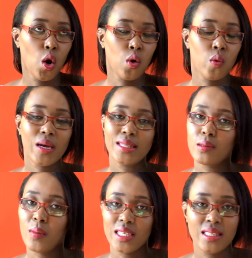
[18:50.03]
or
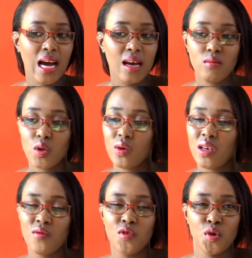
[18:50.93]
waste my time
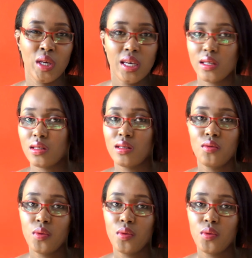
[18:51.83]
looking for keys.